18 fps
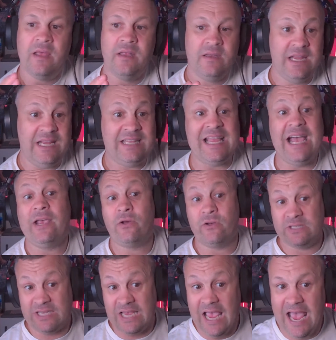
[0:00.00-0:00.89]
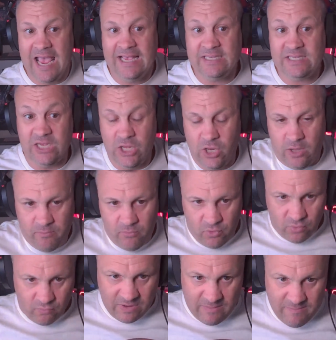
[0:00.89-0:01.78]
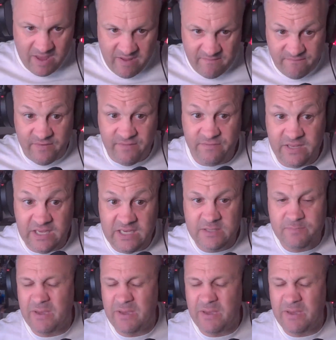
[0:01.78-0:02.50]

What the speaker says: Nick Dacos has a lot more rebound 50s,